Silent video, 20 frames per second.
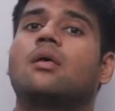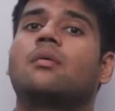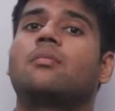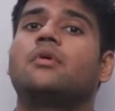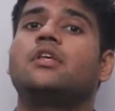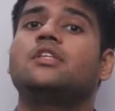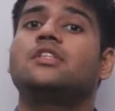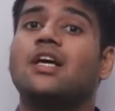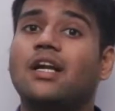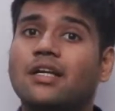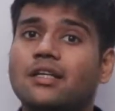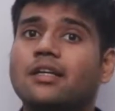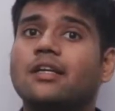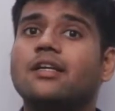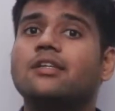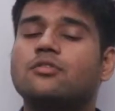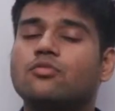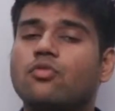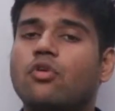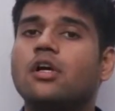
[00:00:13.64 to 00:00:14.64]
Means at
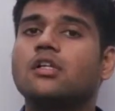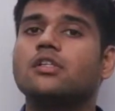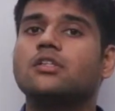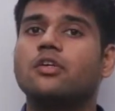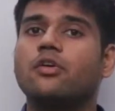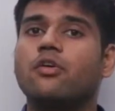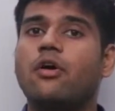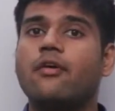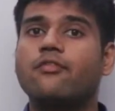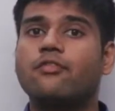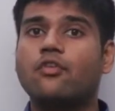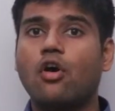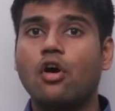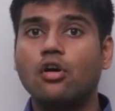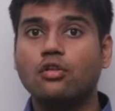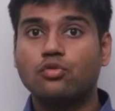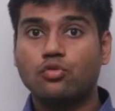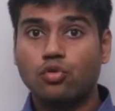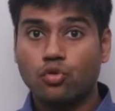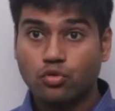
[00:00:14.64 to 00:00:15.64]
least once you have
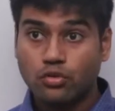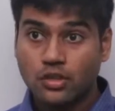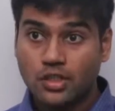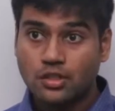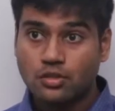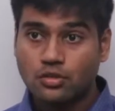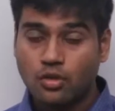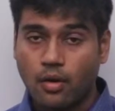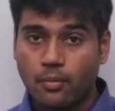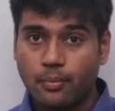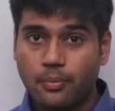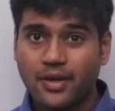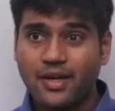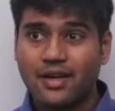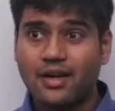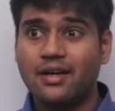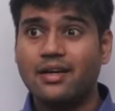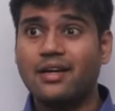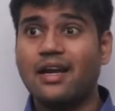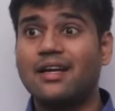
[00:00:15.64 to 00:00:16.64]
gone through this topic
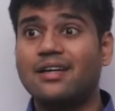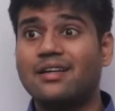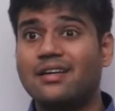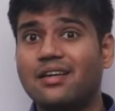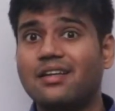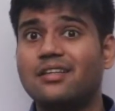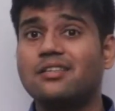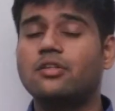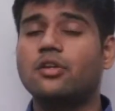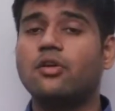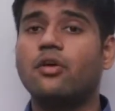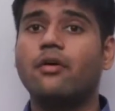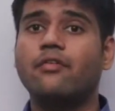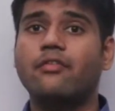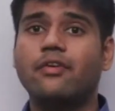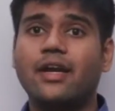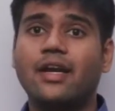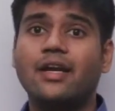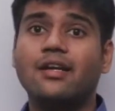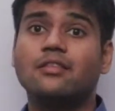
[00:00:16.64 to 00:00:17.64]
and at least you have
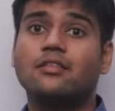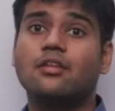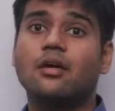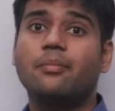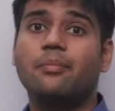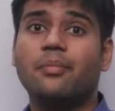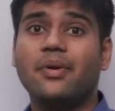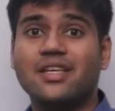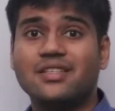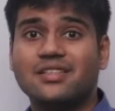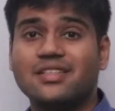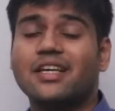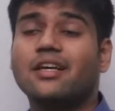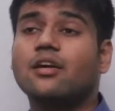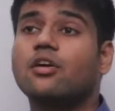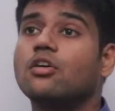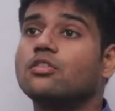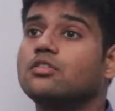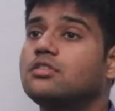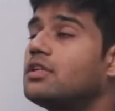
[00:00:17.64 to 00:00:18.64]
read the basic
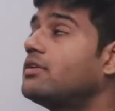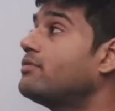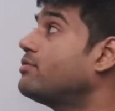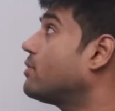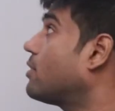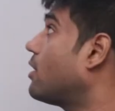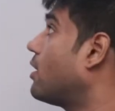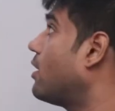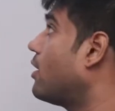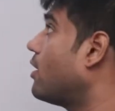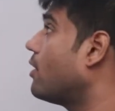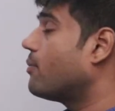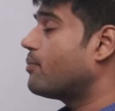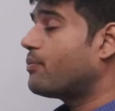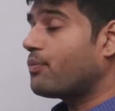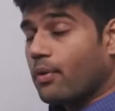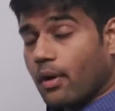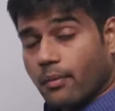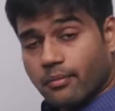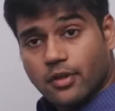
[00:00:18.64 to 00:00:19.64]
concepts
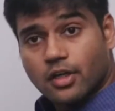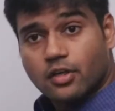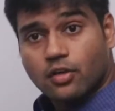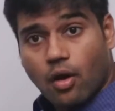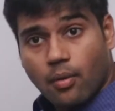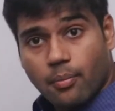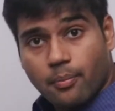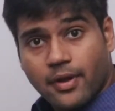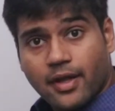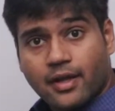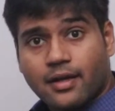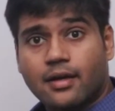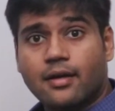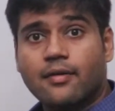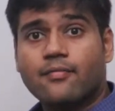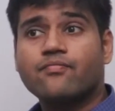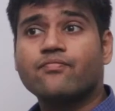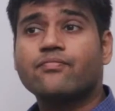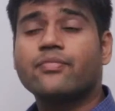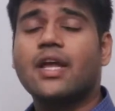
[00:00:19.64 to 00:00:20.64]
from the topic.
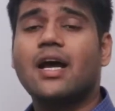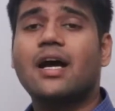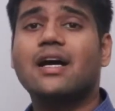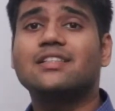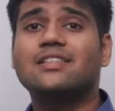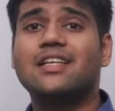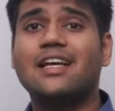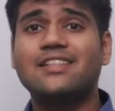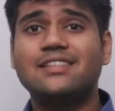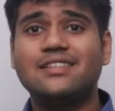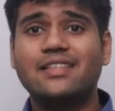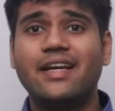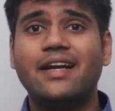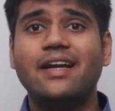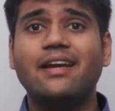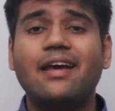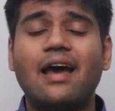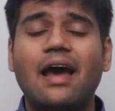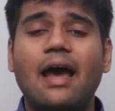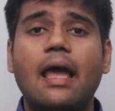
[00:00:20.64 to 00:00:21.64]
As I
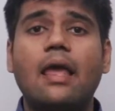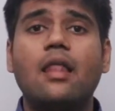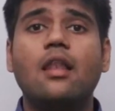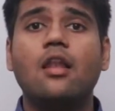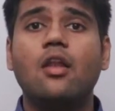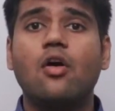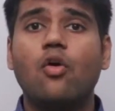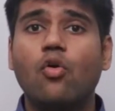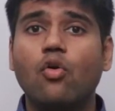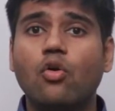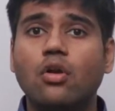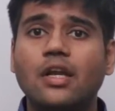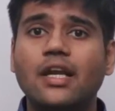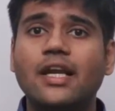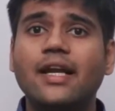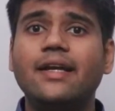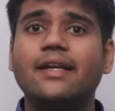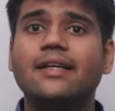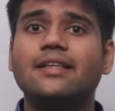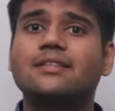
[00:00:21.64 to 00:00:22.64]
said, I'll
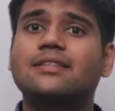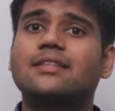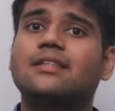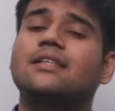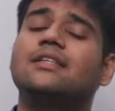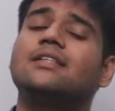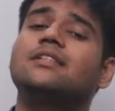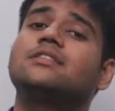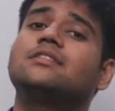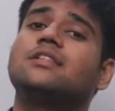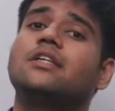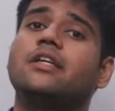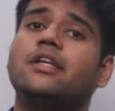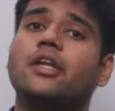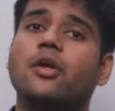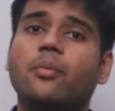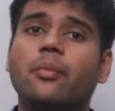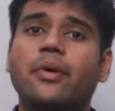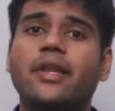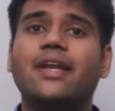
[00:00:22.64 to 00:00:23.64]
only discuss the
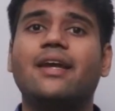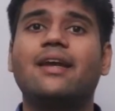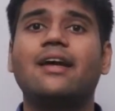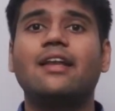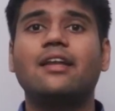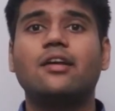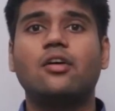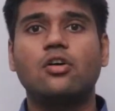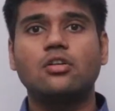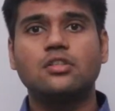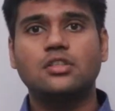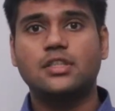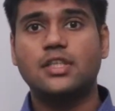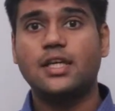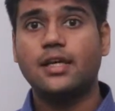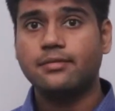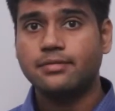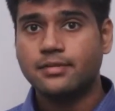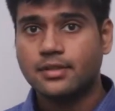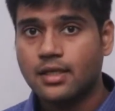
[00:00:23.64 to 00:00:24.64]
numerical
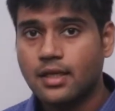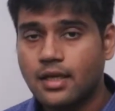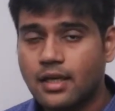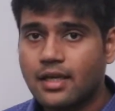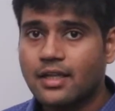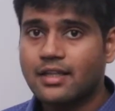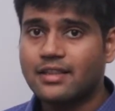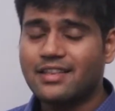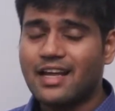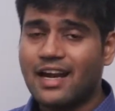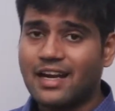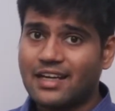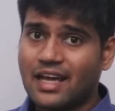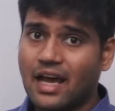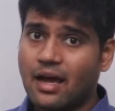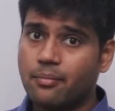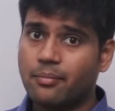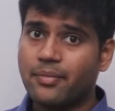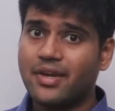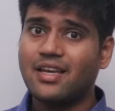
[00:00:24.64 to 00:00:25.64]
concepts that
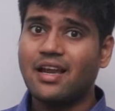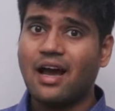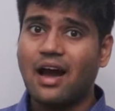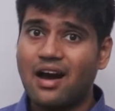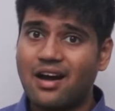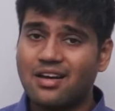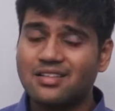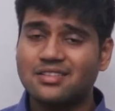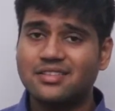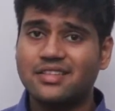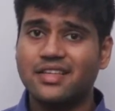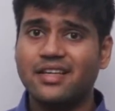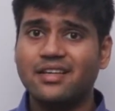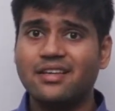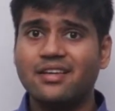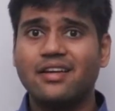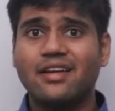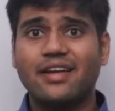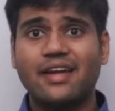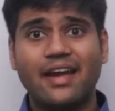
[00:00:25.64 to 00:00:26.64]
have been asked
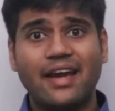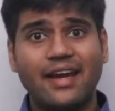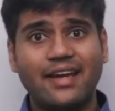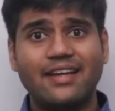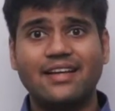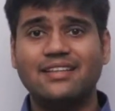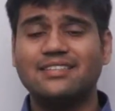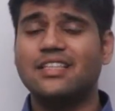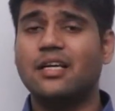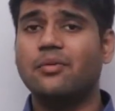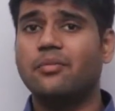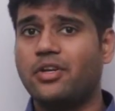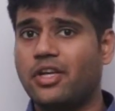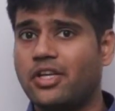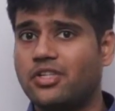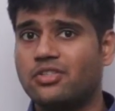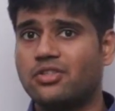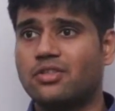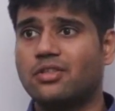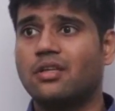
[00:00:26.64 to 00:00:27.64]
in GATE
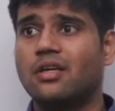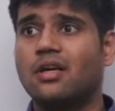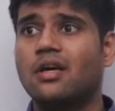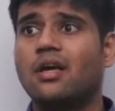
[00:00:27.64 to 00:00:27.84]
examination,